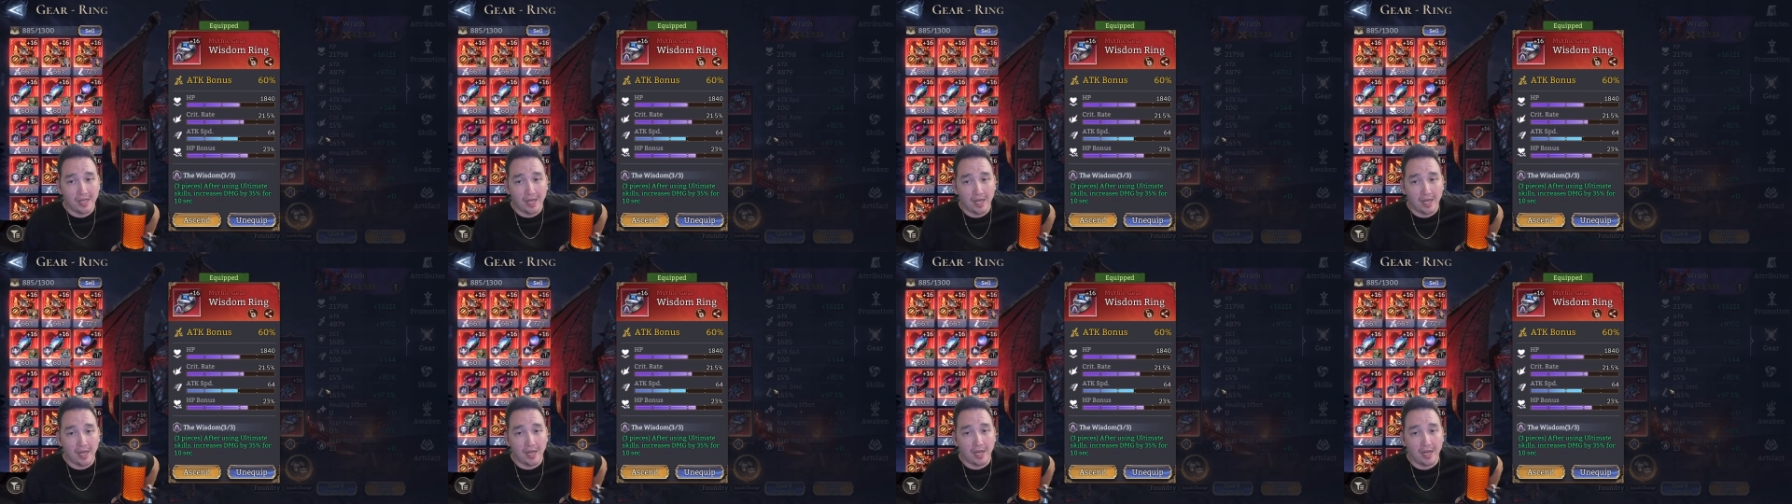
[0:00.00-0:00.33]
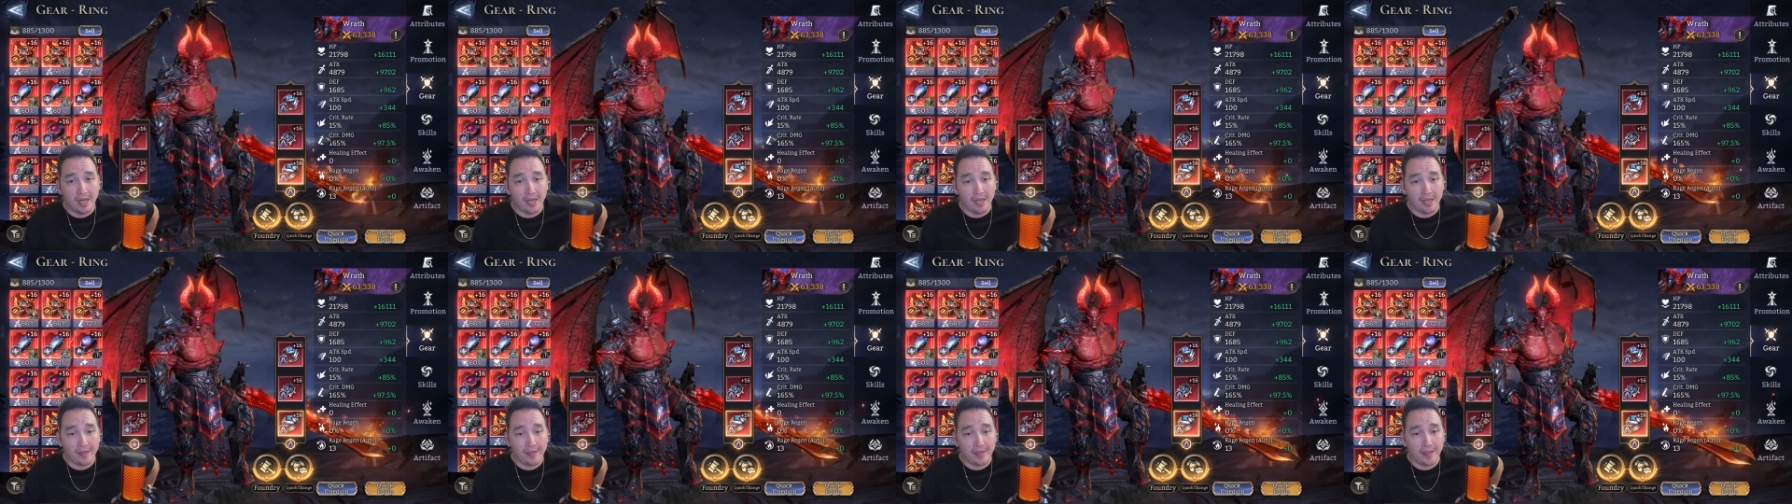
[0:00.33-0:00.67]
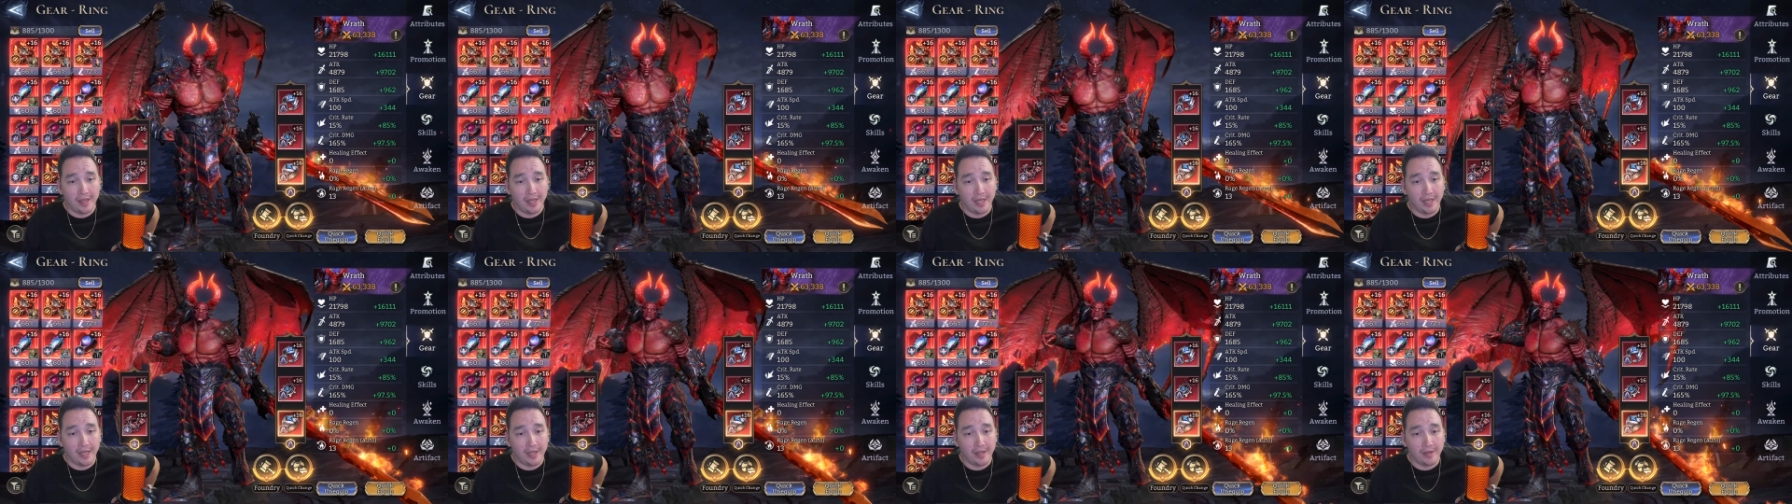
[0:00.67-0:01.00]
Uh, and
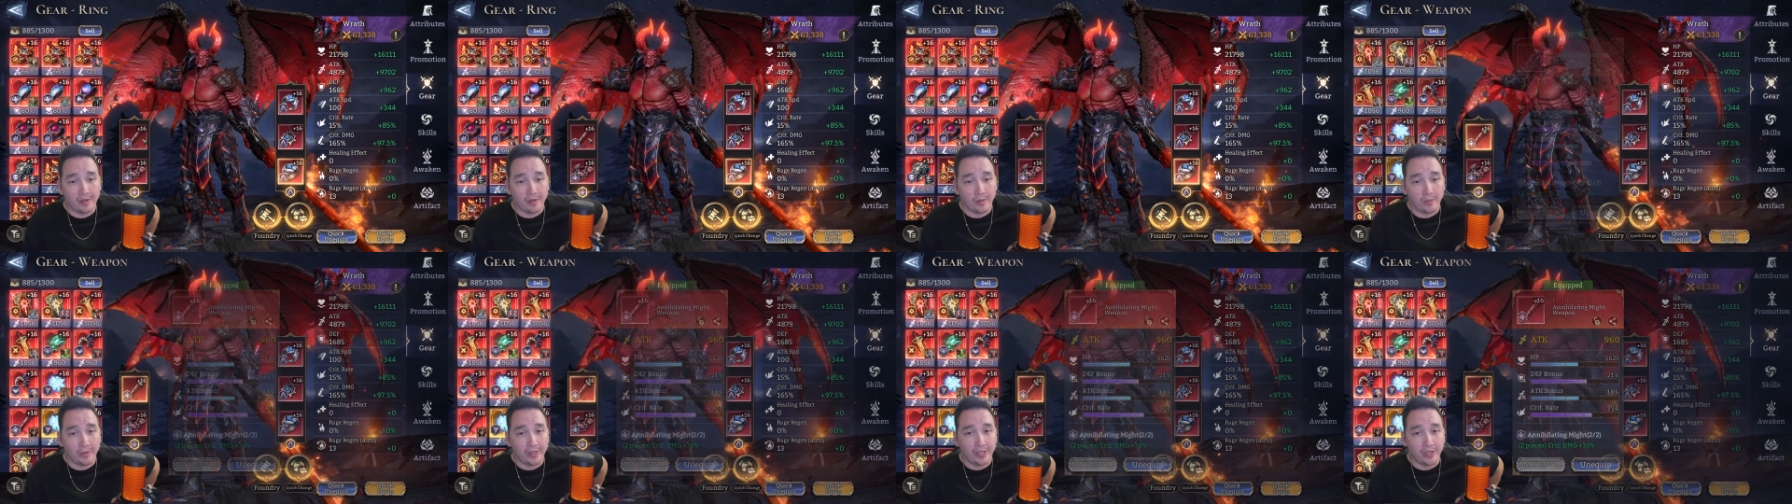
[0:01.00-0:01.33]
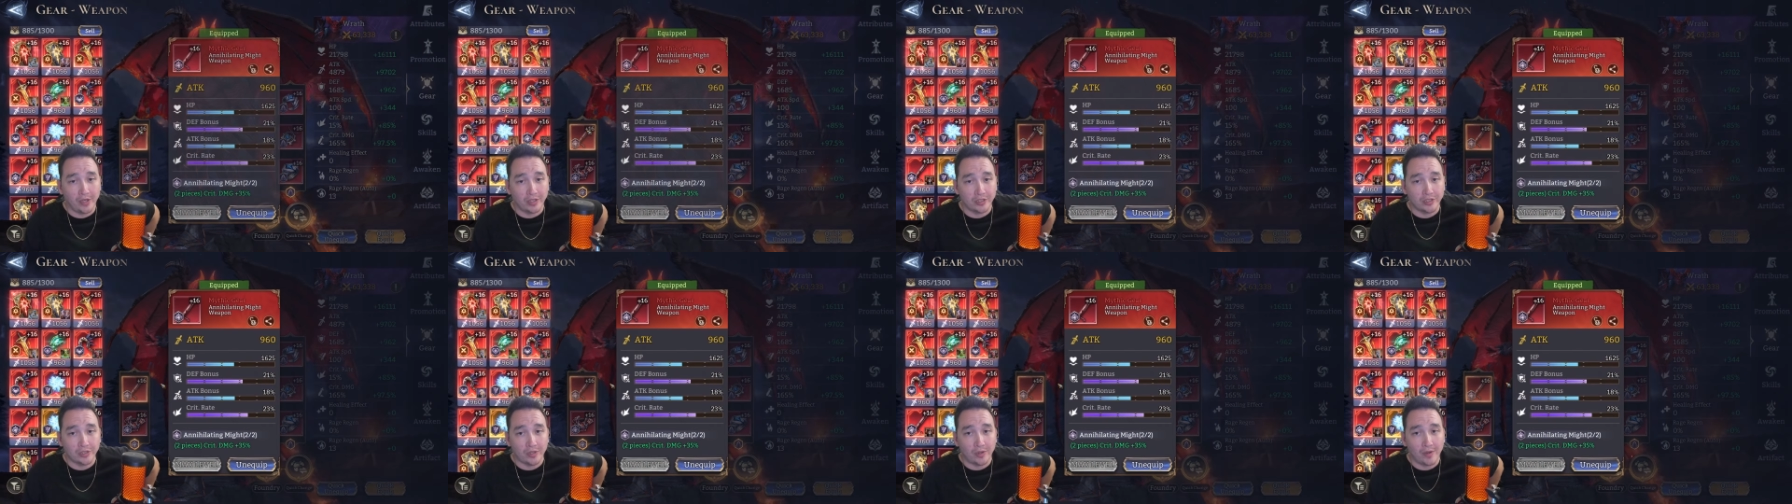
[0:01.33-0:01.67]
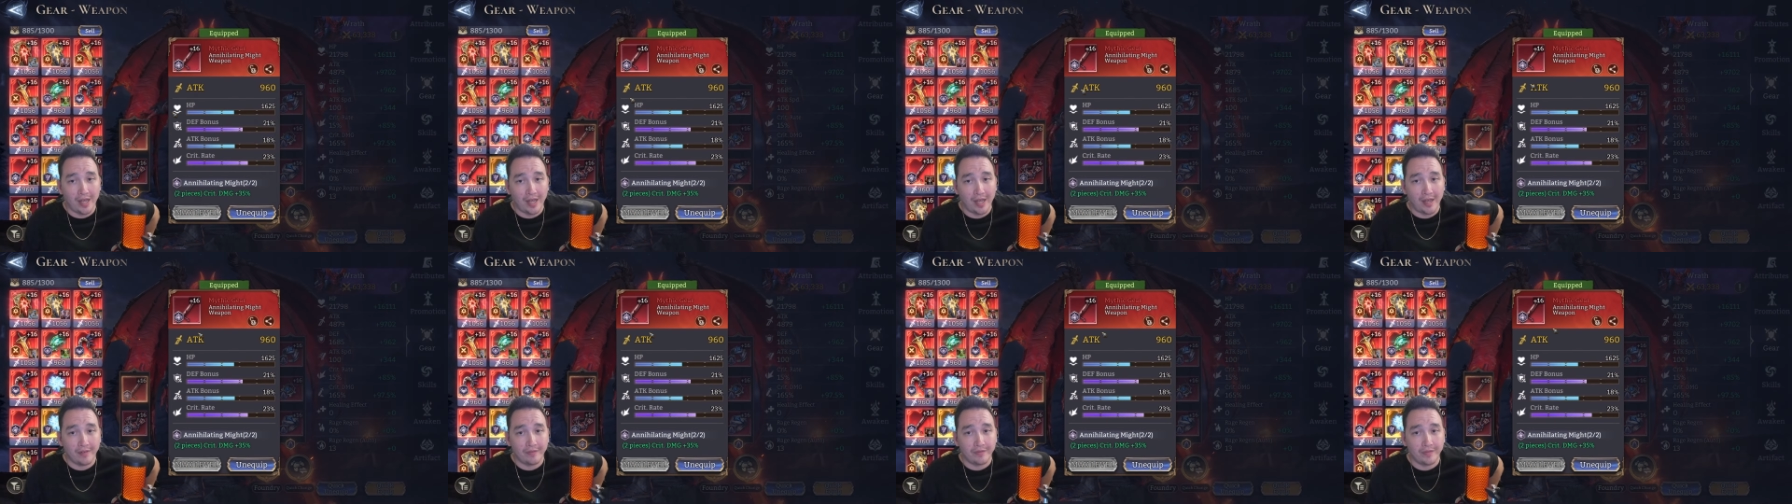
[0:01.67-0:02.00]
then we also
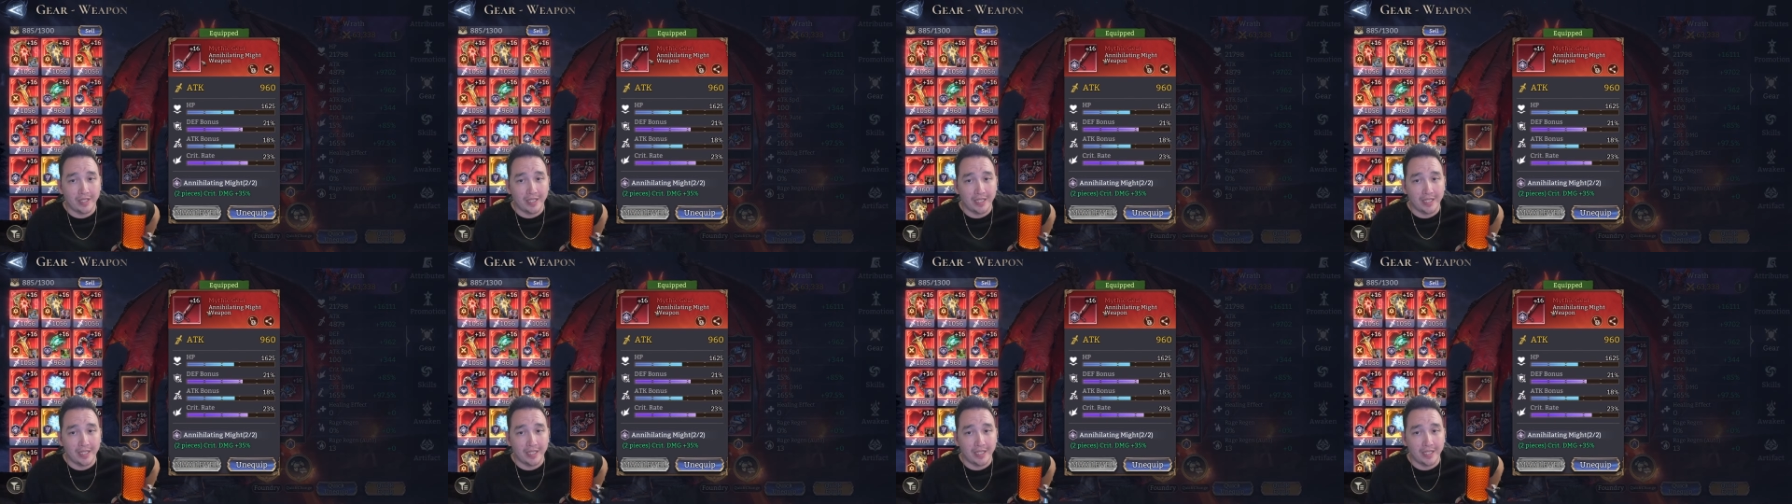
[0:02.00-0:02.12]
have